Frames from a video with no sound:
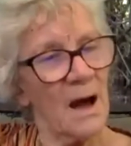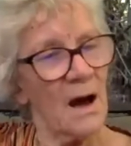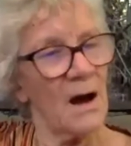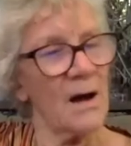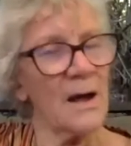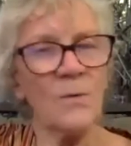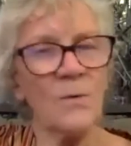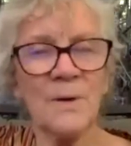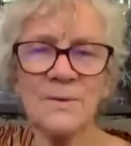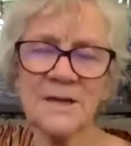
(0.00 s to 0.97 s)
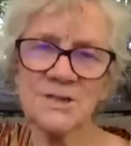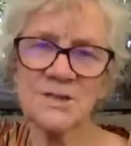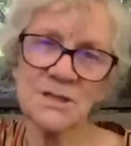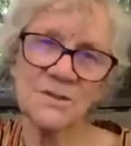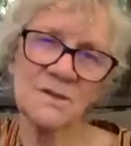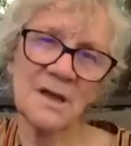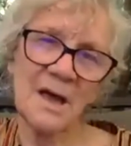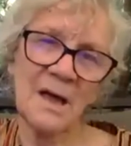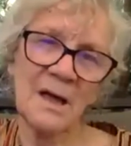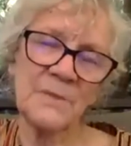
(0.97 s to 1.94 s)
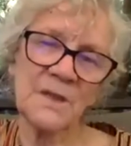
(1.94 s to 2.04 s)
I want to actually
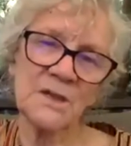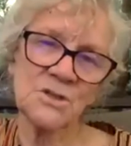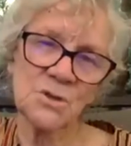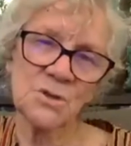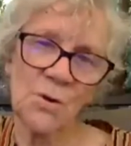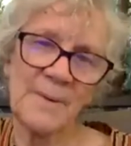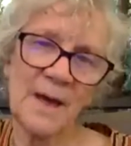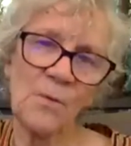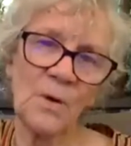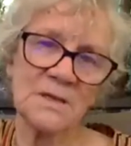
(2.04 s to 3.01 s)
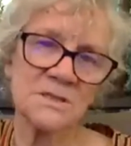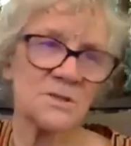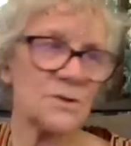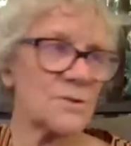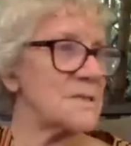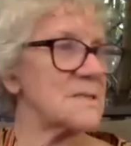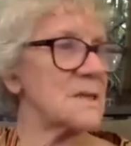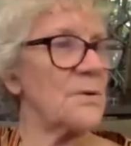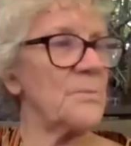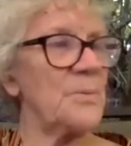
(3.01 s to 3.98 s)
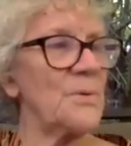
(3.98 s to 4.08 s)
talk about why stories are so
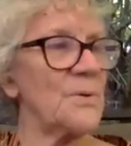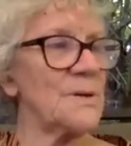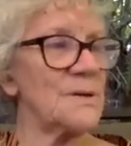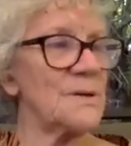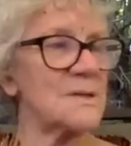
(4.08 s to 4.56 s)
important.